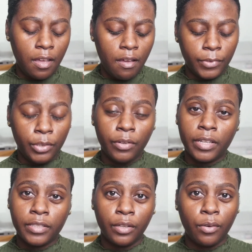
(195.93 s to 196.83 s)
You
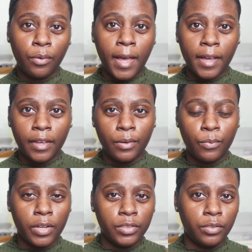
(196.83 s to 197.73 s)
guys can go back and
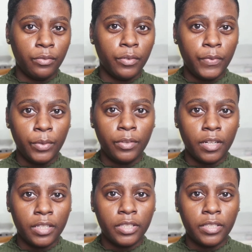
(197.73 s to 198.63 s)
watch the review that
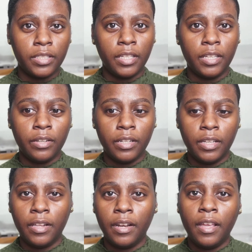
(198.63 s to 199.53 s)
I just did on
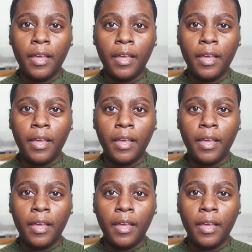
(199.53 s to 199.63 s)
it.